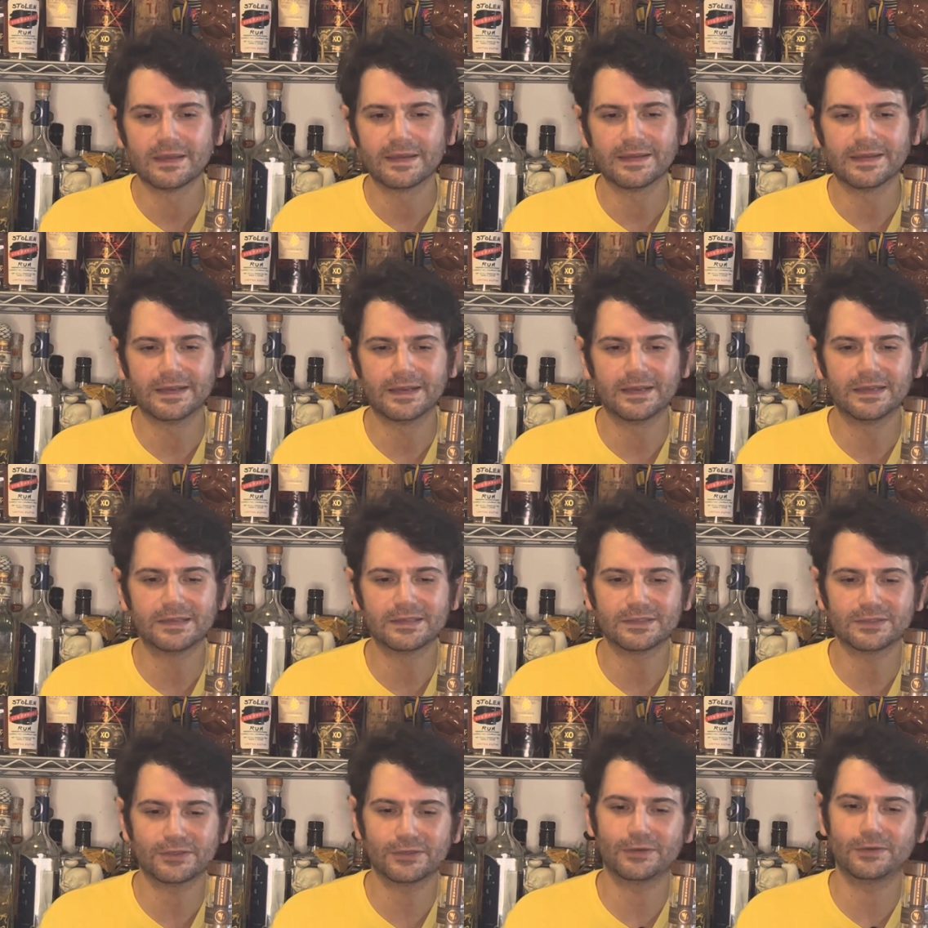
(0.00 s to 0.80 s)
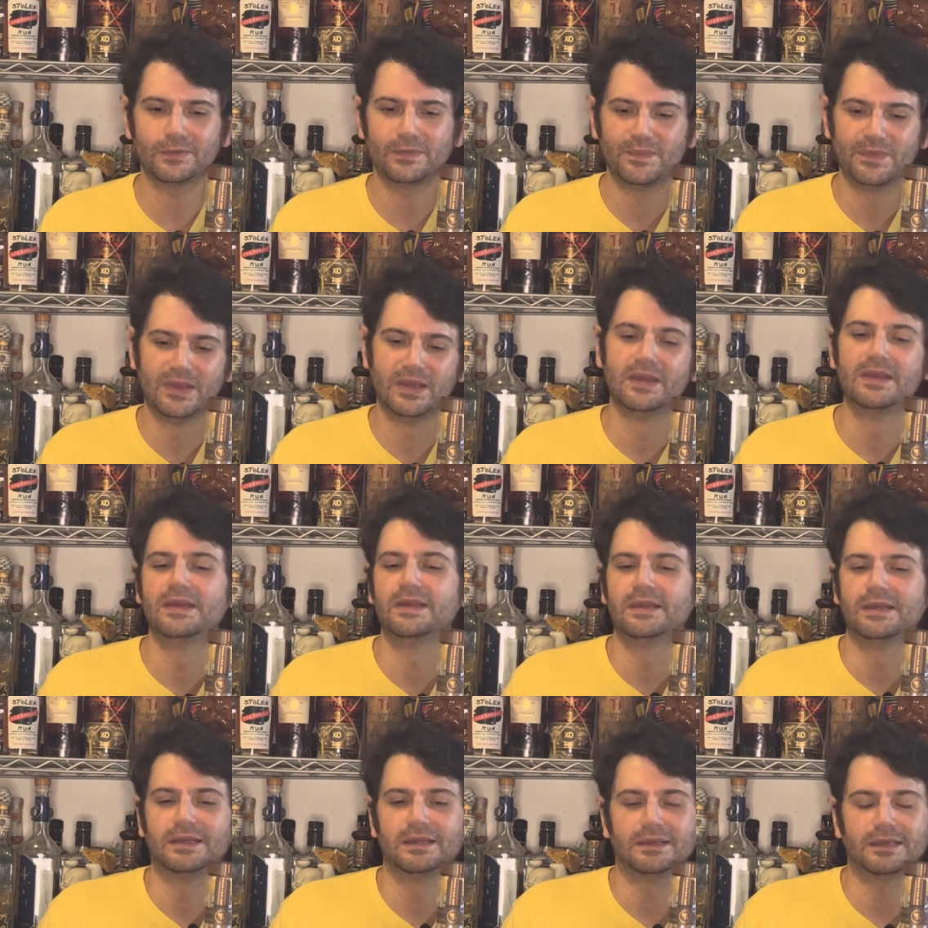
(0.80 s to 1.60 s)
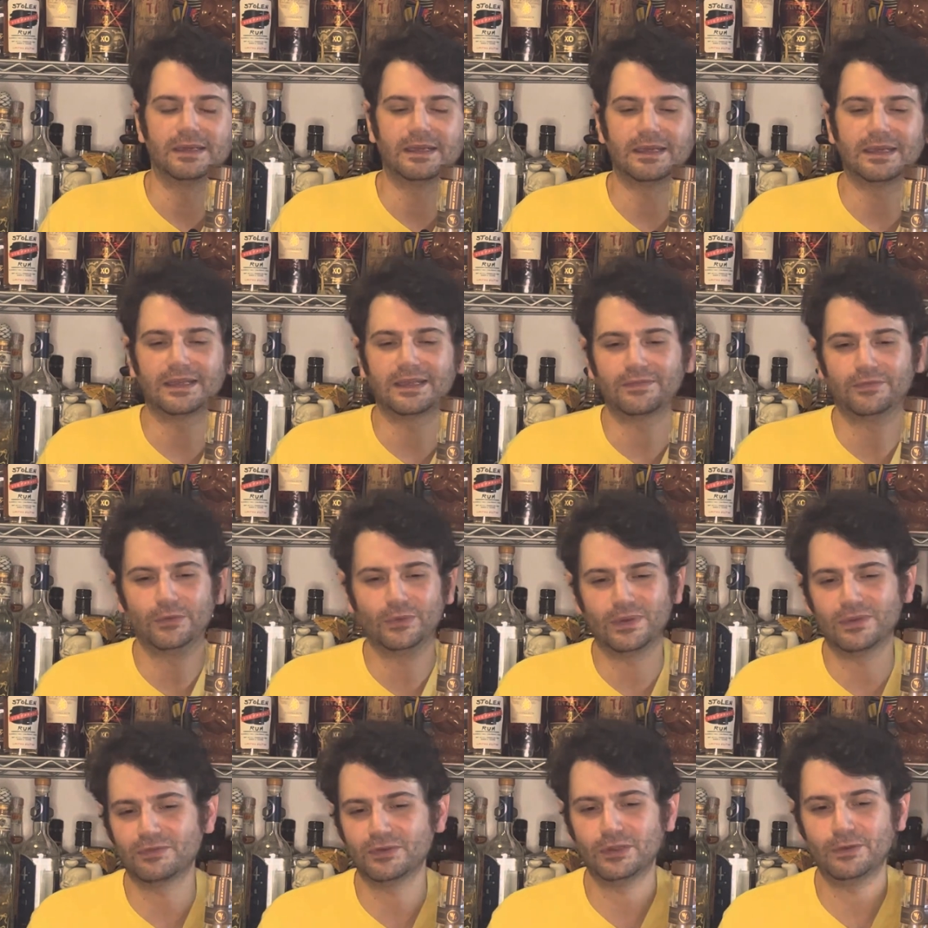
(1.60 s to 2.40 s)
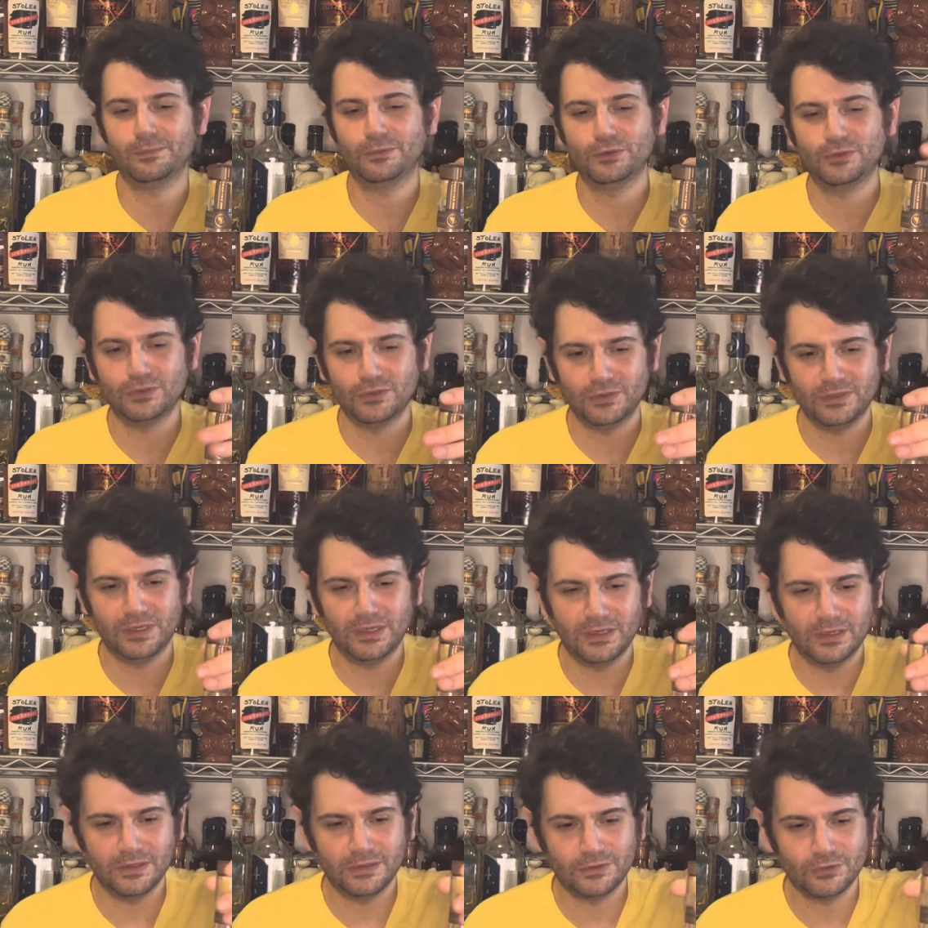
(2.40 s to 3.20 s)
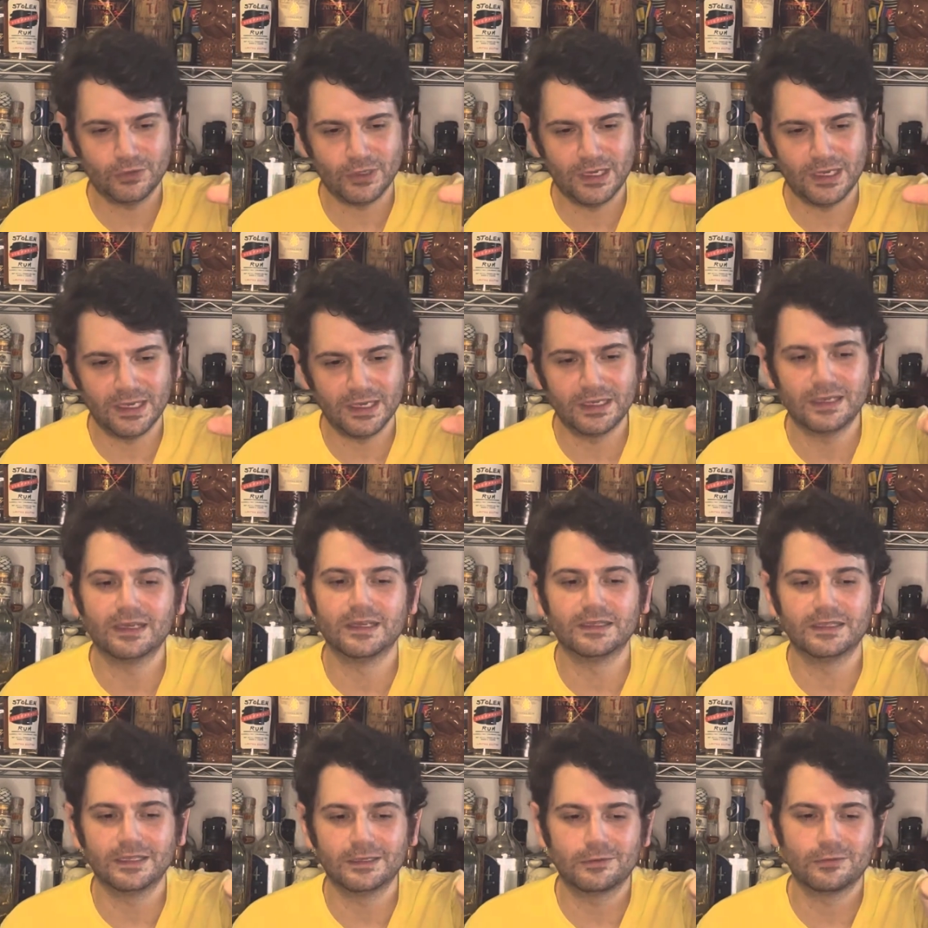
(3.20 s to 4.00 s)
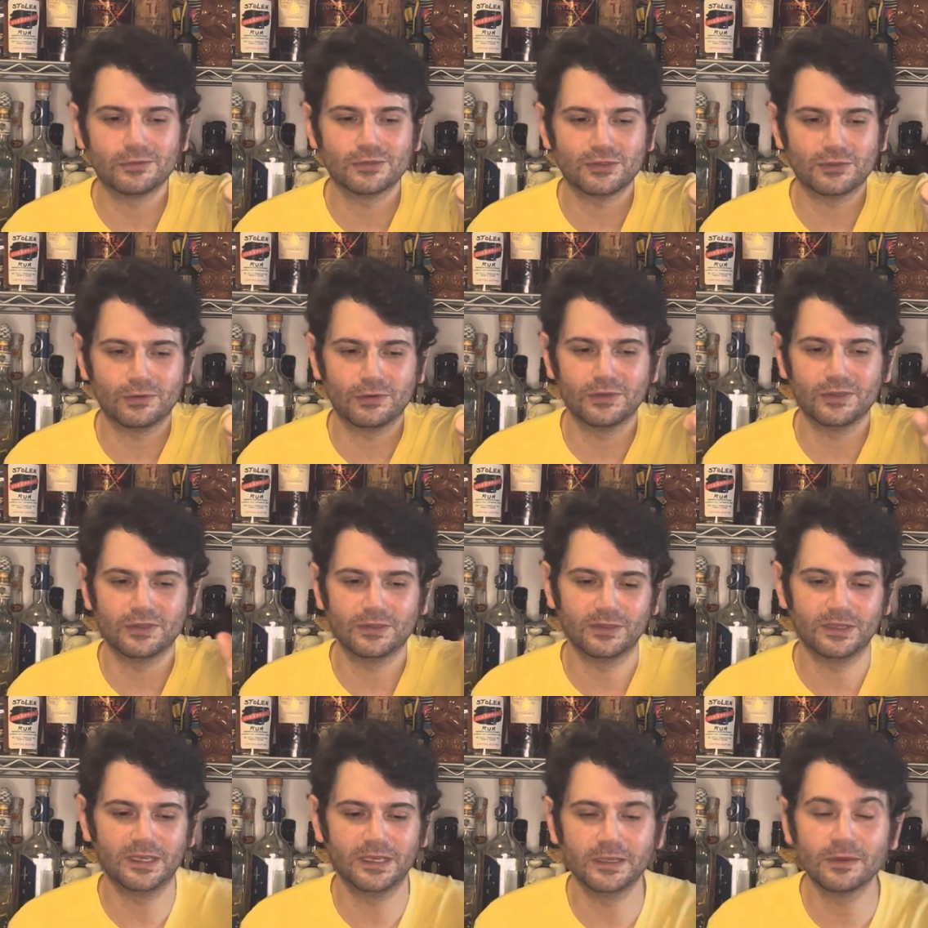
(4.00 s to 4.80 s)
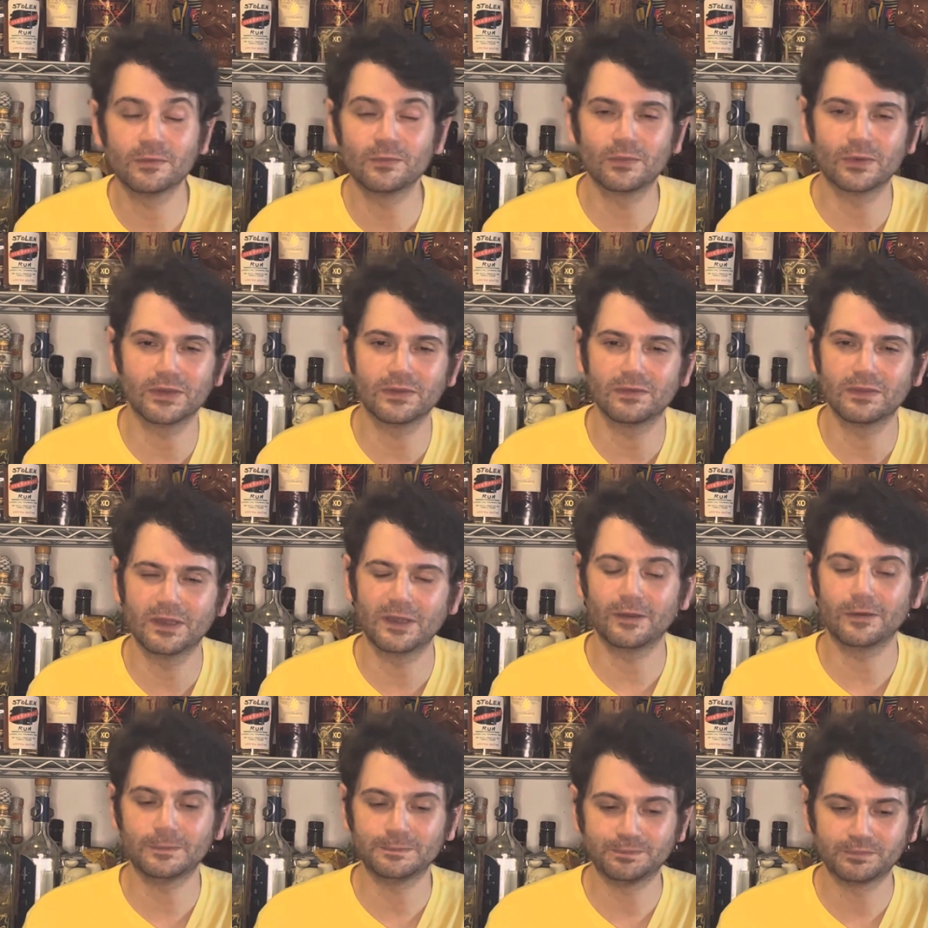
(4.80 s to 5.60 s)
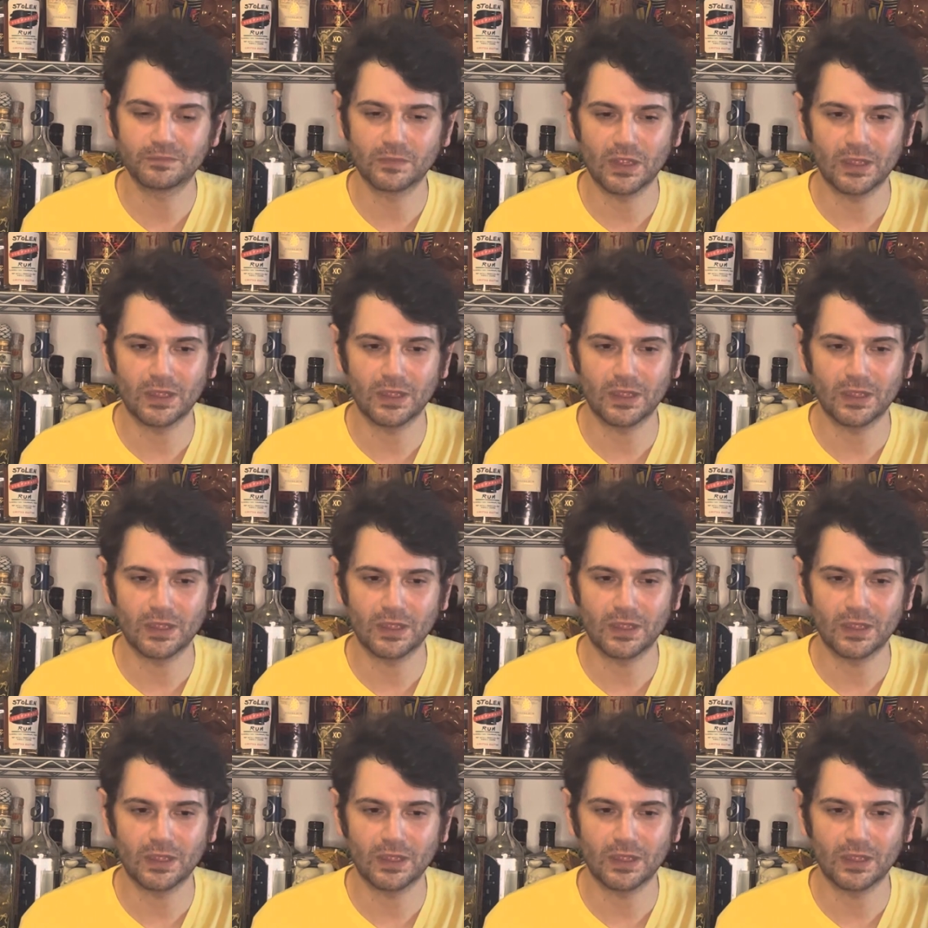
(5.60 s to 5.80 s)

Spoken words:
If you have an opportunity to try a liquor store that you like, one of their